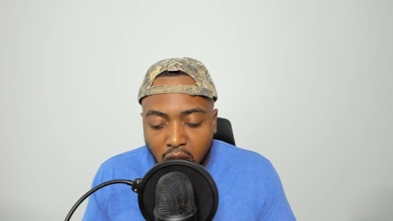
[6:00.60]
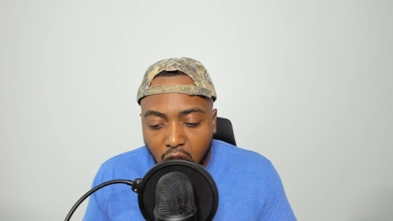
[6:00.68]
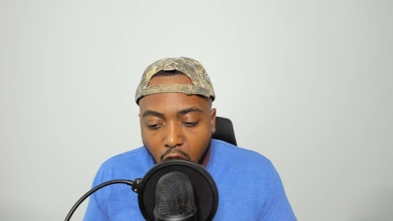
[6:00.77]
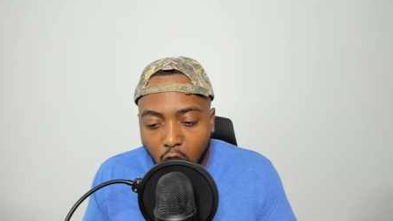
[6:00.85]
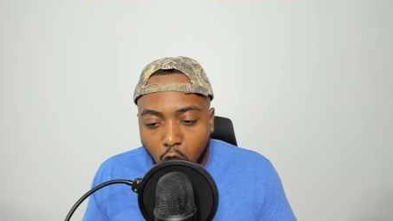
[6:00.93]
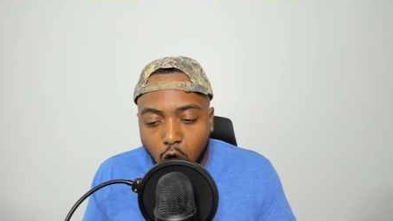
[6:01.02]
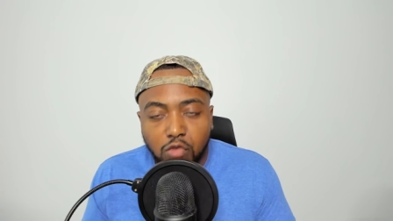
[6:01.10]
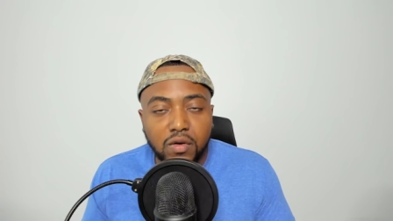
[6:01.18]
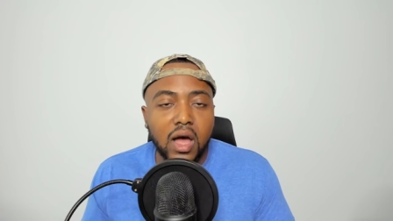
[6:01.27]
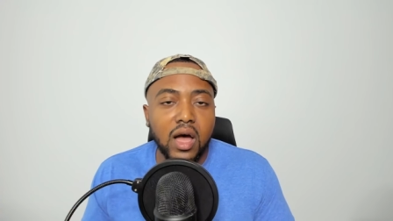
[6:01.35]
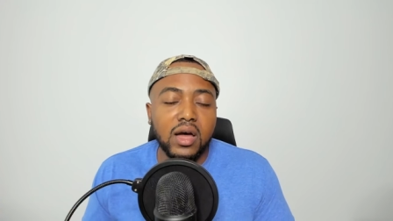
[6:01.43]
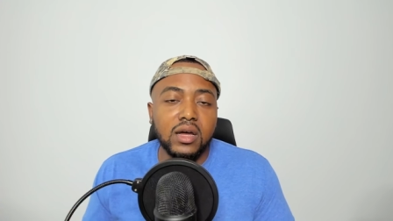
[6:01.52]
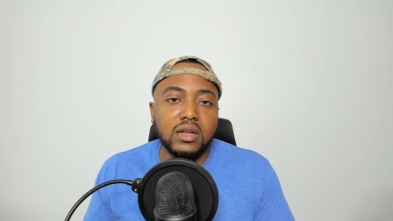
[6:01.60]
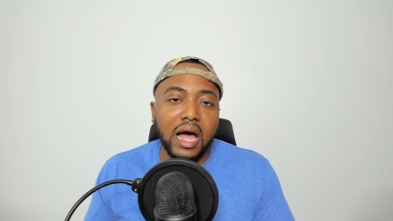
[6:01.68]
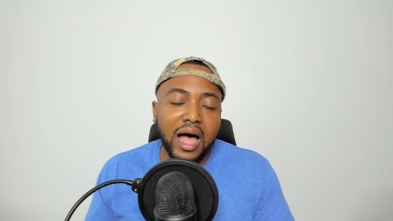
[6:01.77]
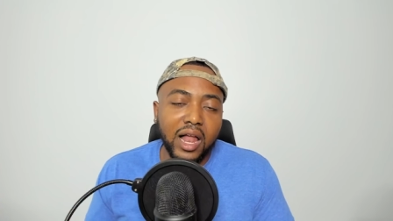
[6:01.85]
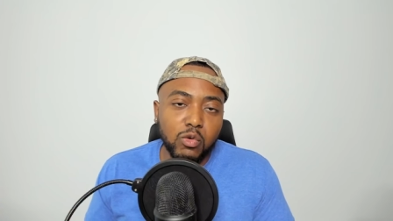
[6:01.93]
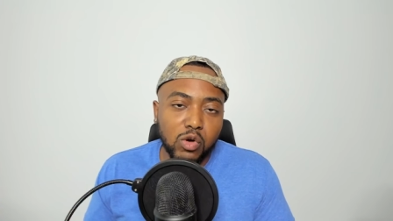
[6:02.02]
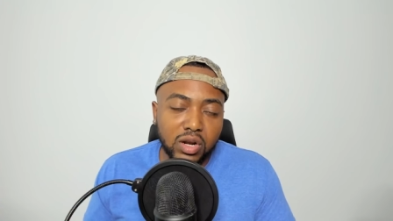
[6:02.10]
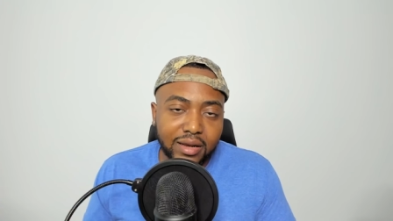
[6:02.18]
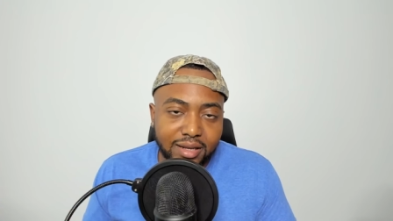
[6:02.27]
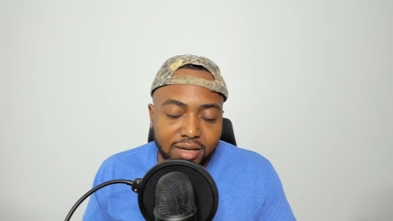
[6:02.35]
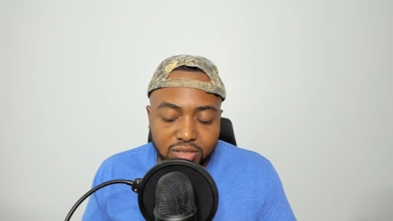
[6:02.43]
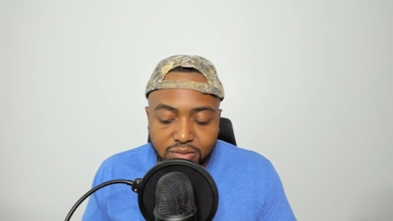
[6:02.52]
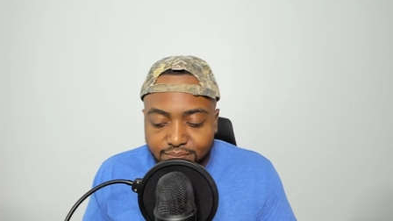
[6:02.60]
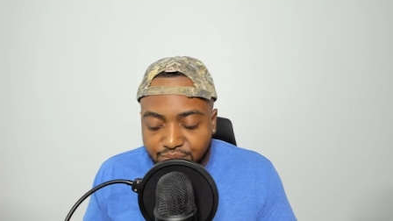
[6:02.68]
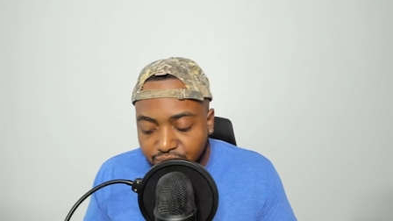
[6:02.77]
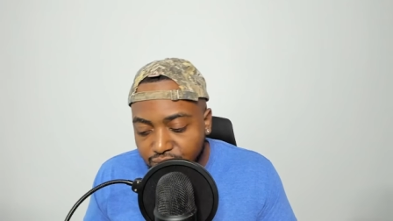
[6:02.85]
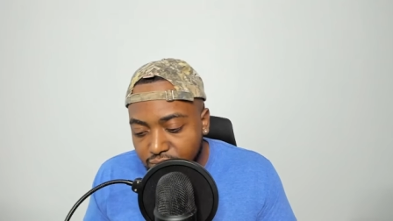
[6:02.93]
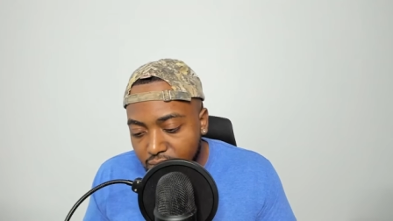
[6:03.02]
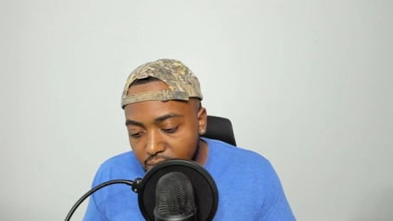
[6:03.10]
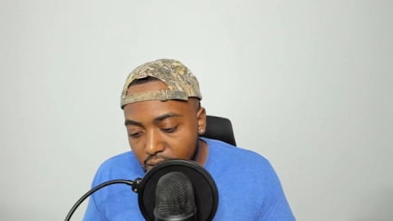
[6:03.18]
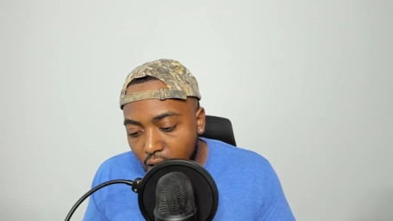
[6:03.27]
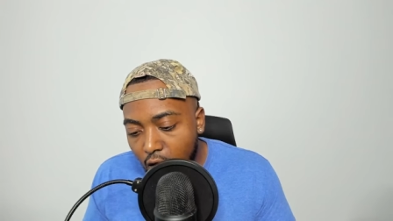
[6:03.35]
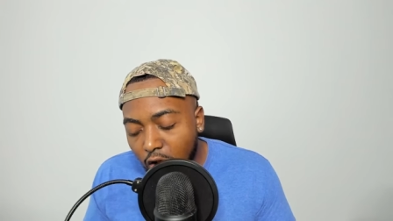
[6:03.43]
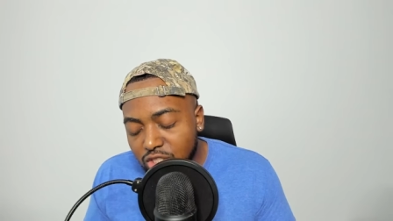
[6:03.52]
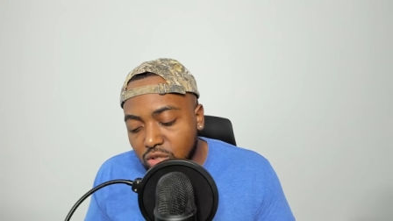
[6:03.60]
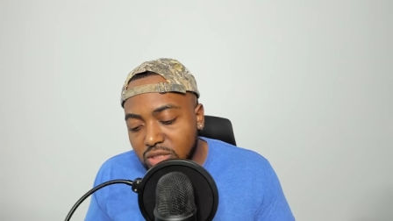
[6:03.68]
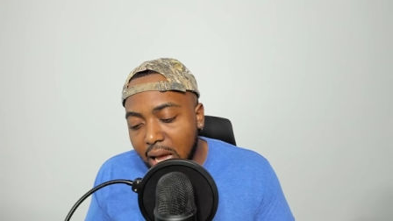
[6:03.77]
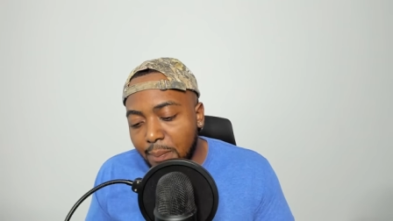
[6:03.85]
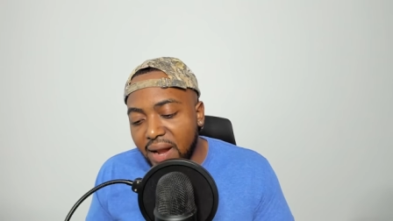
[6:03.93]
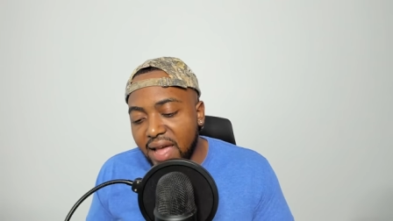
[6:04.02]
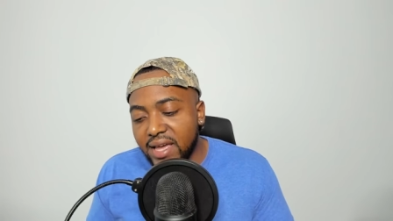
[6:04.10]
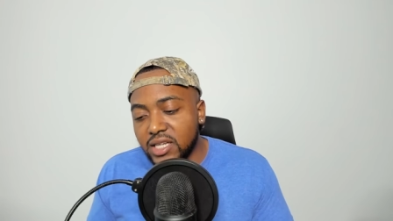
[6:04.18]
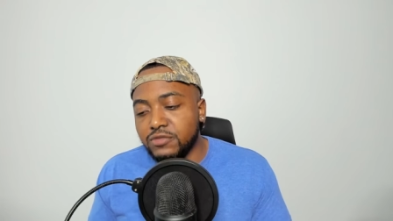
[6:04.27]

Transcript: of Hollywood elitism. Also, on top of that, it is